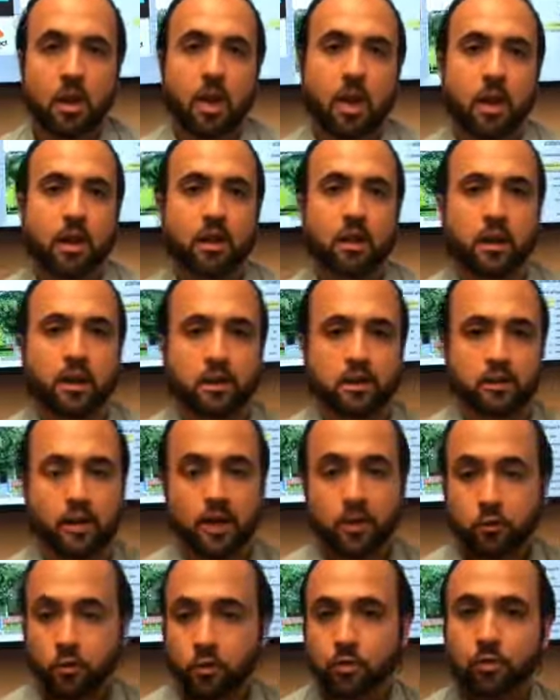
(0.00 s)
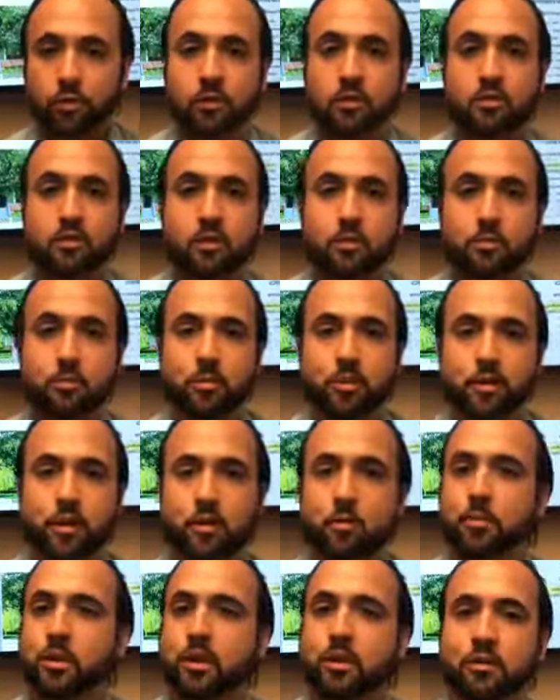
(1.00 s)
And a dangerous reassessment
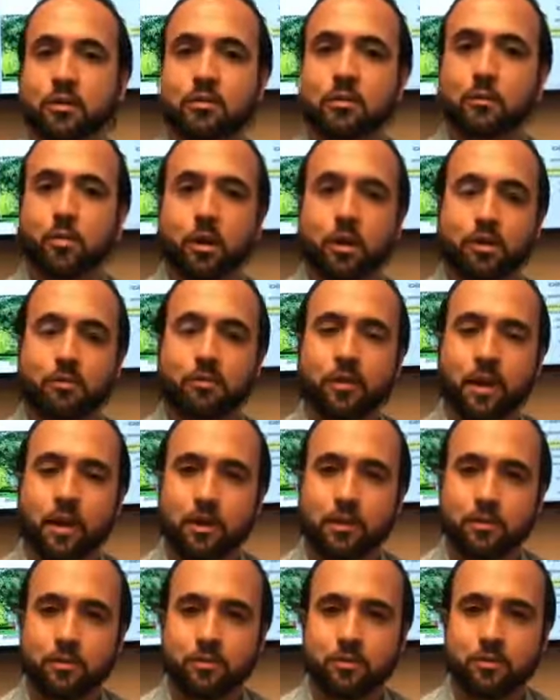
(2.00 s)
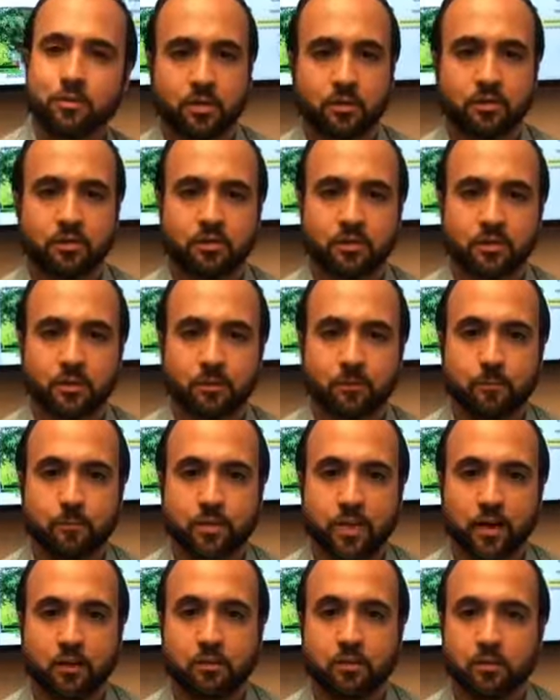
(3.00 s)
year because the market value increased.
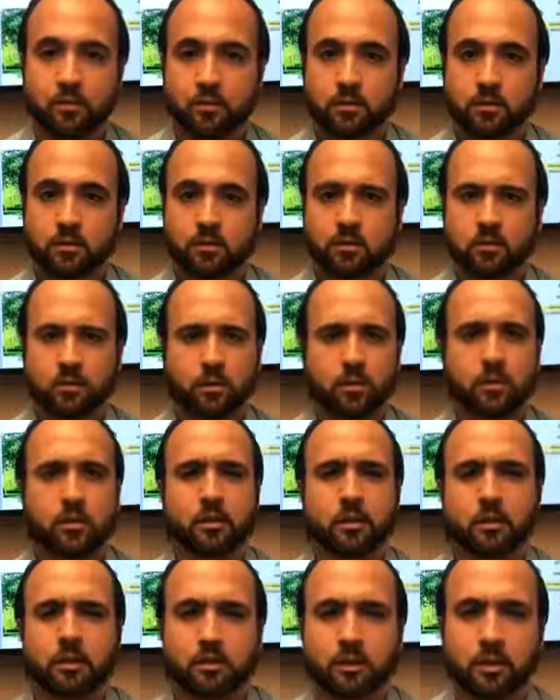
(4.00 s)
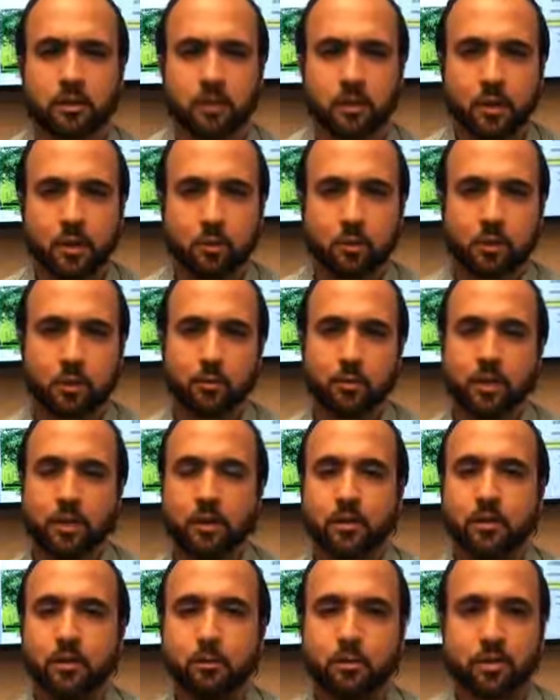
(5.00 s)
Have, excuse me, the, I think we, we had
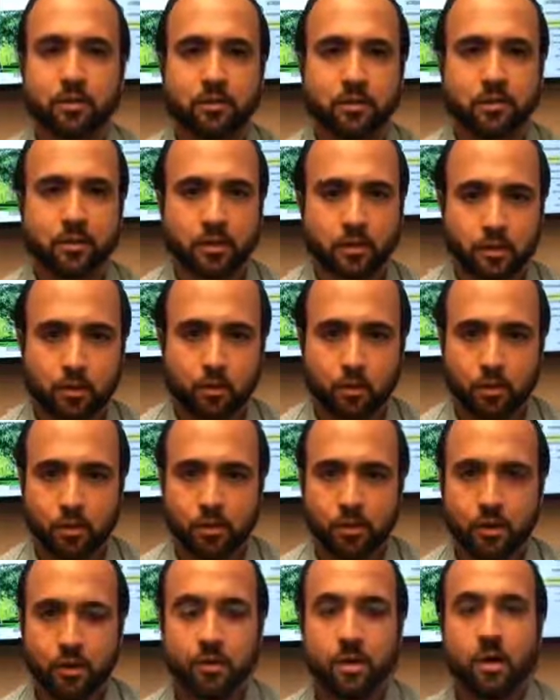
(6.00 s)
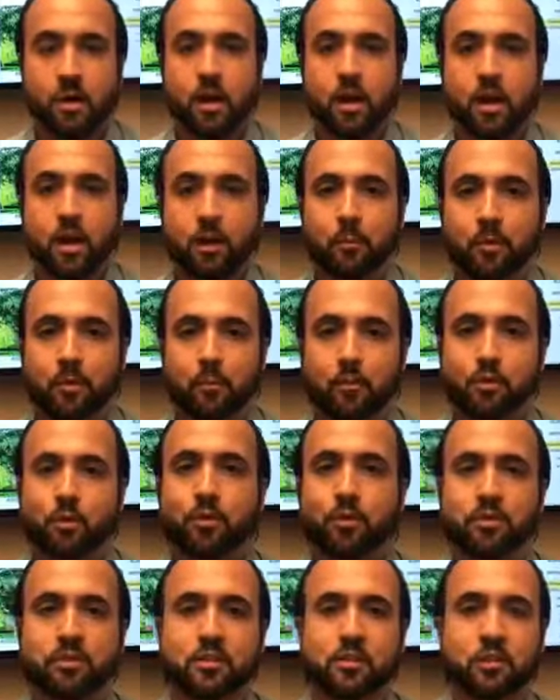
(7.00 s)
a little bit of a technical error there. Um, if you're
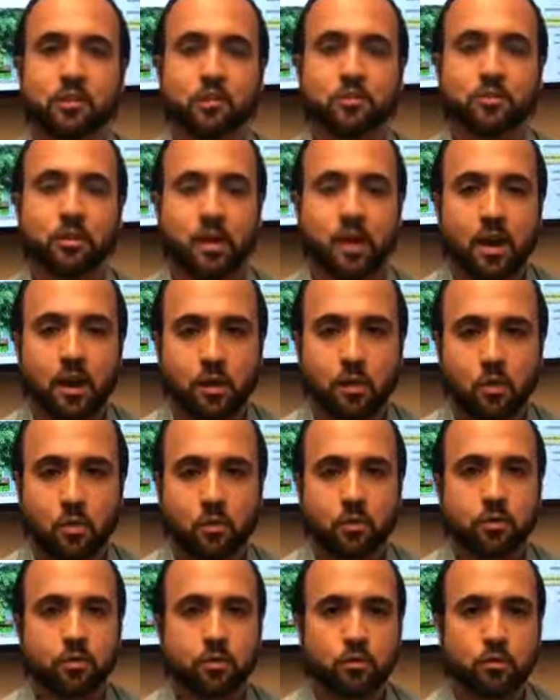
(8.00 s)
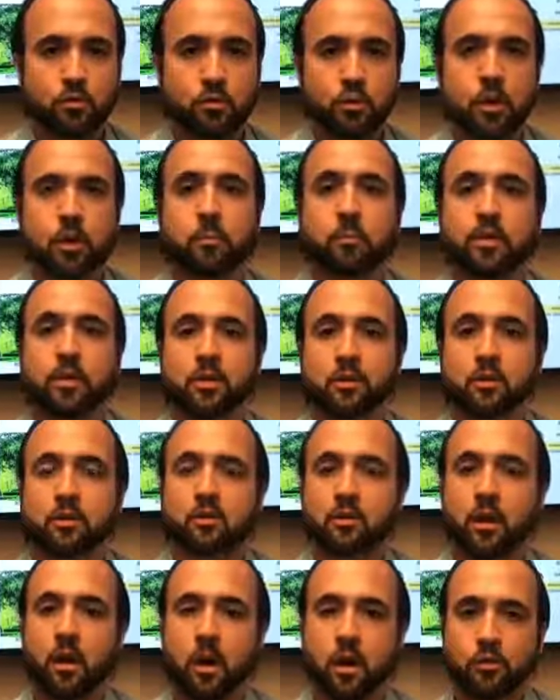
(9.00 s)
in the city of Chicago, you should
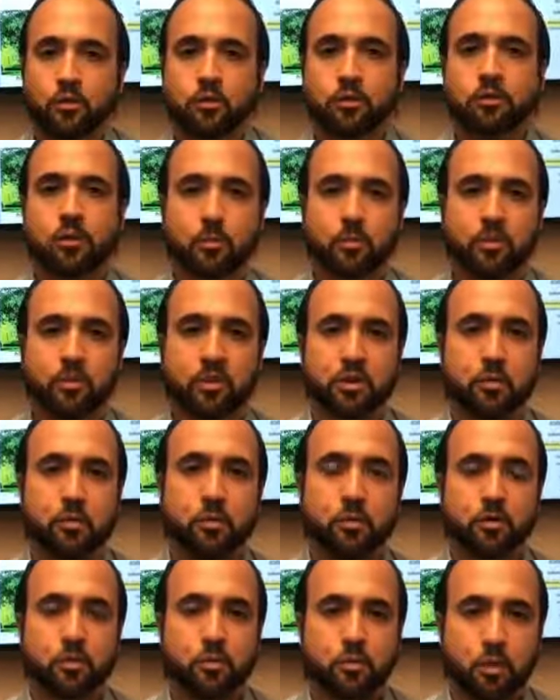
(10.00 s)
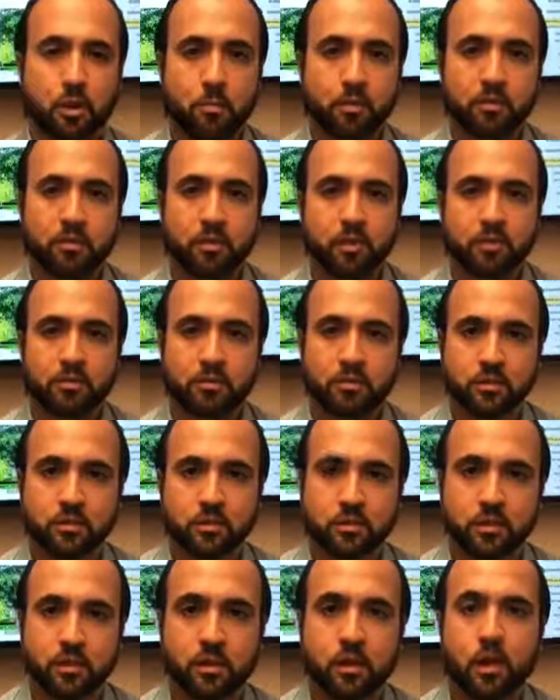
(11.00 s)
appeal, 110% appeal your property taxes
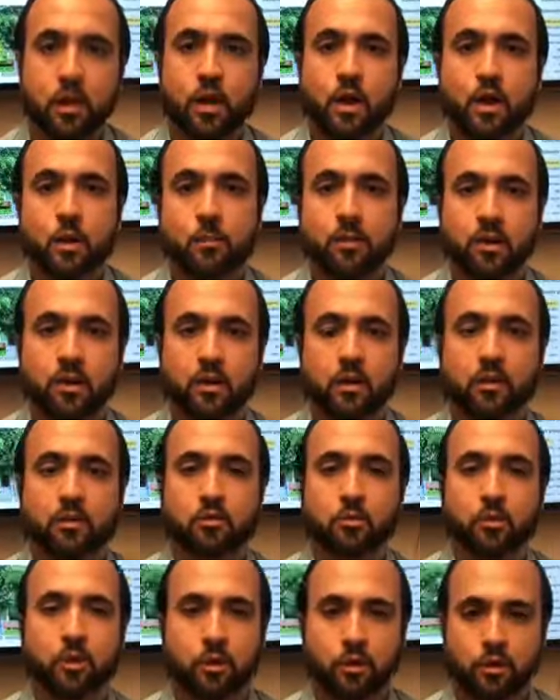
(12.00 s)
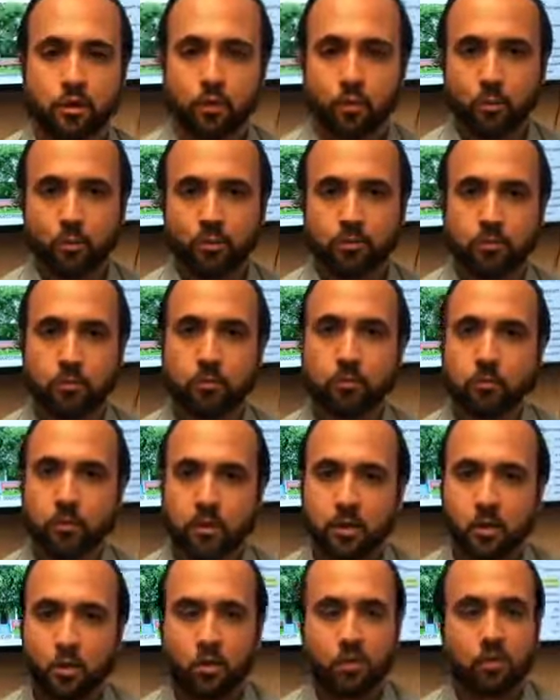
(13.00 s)
this year because we are in a reassessment
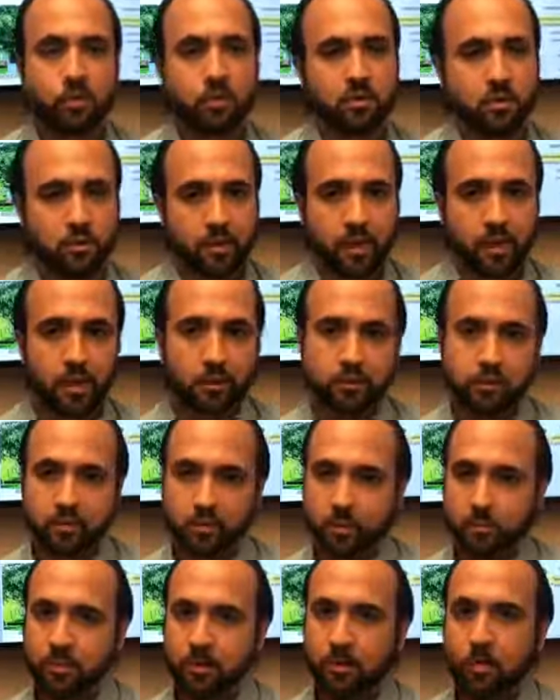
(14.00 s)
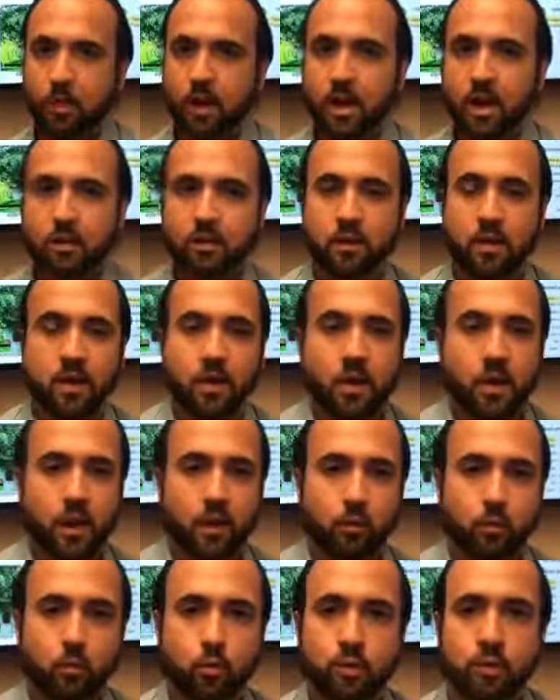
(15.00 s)
year, which means that the county's coming around
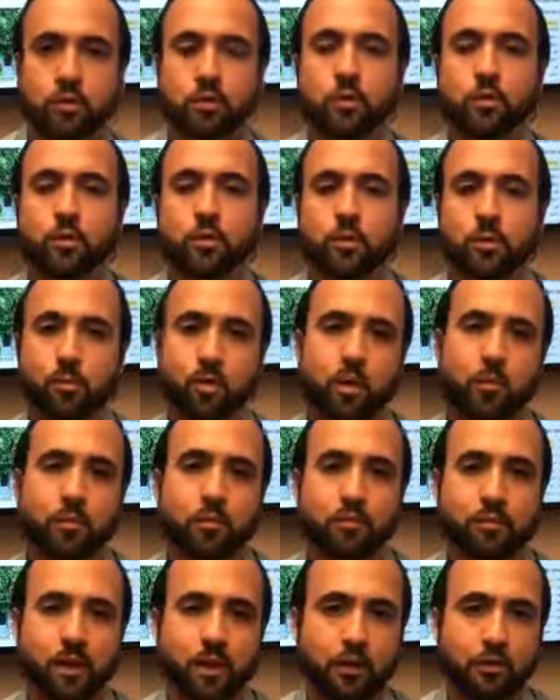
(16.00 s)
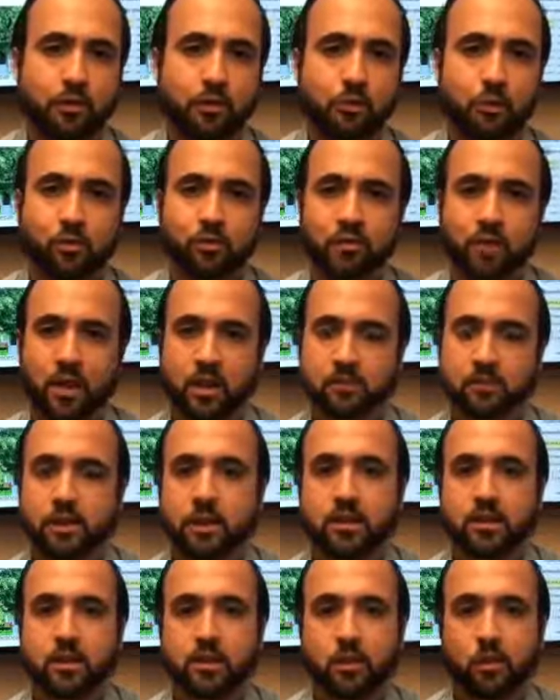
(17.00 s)
and redoing the property values, which they have
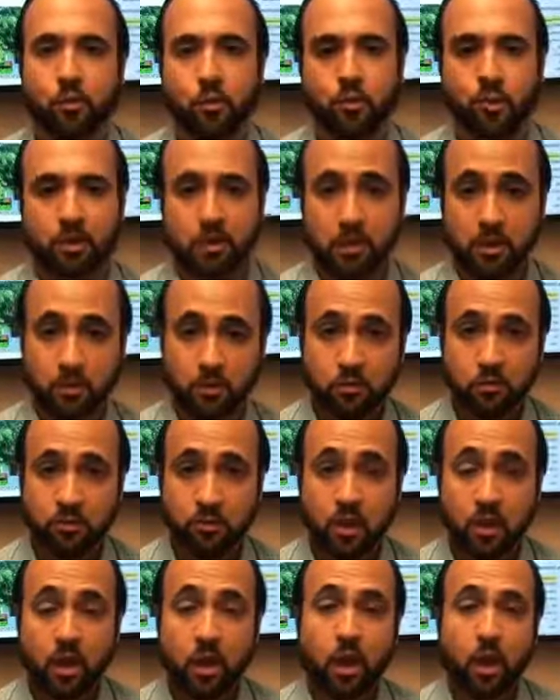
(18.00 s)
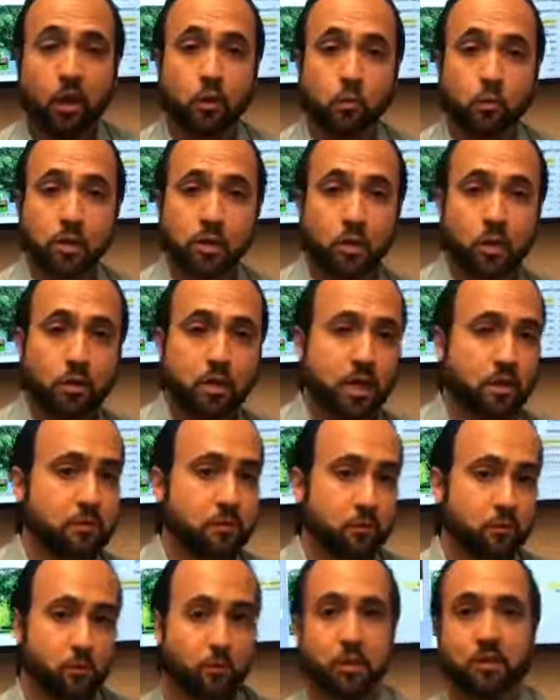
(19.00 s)
not done in three years. And we know that
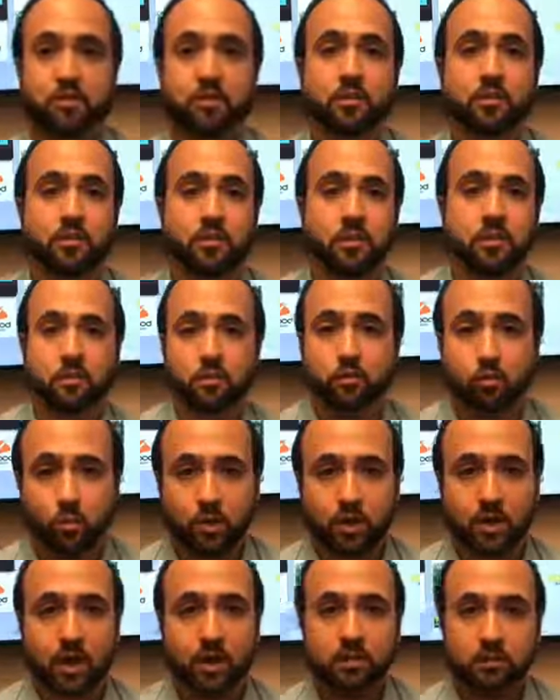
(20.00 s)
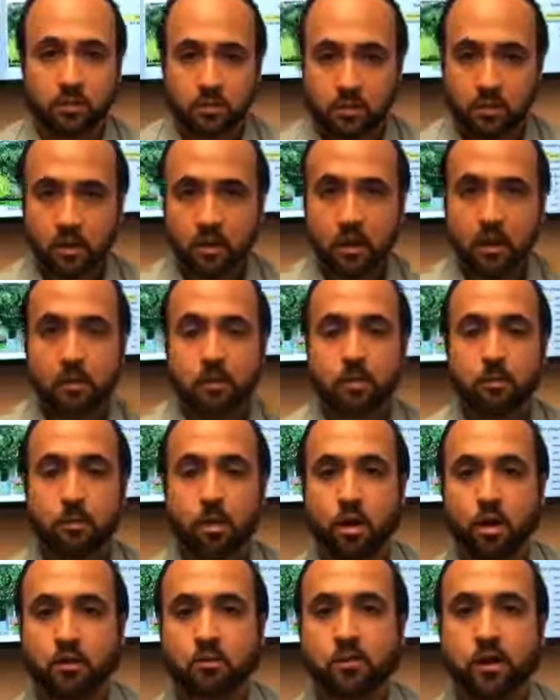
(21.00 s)
from 2015 to 2018, the
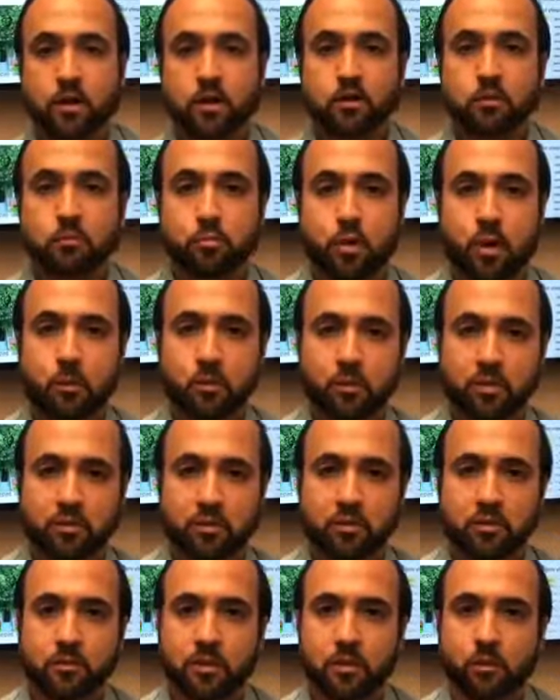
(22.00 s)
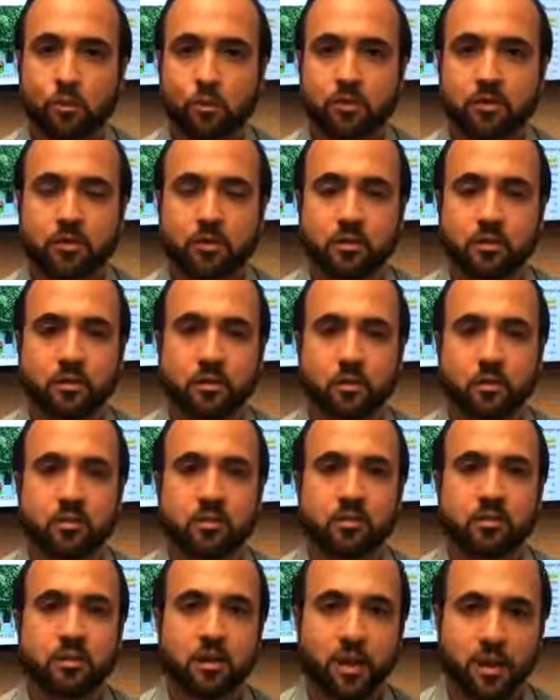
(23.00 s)
market value of properties have increased
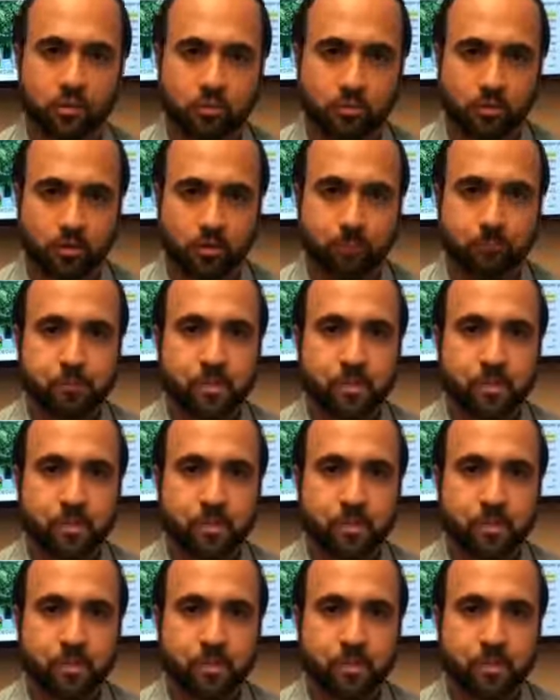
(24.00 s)
substantially.